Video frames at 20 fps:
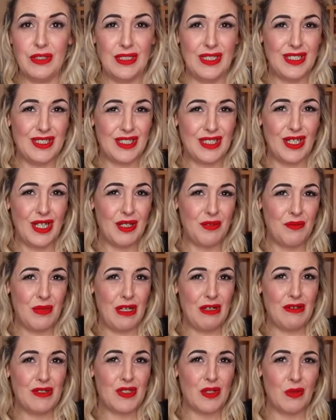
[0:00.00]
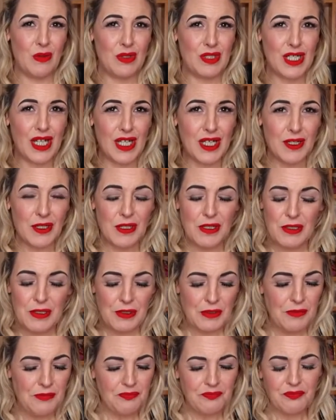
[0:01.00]
It's a nightmare. So it's like
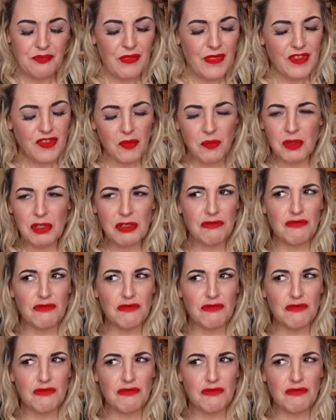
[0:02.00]
somebody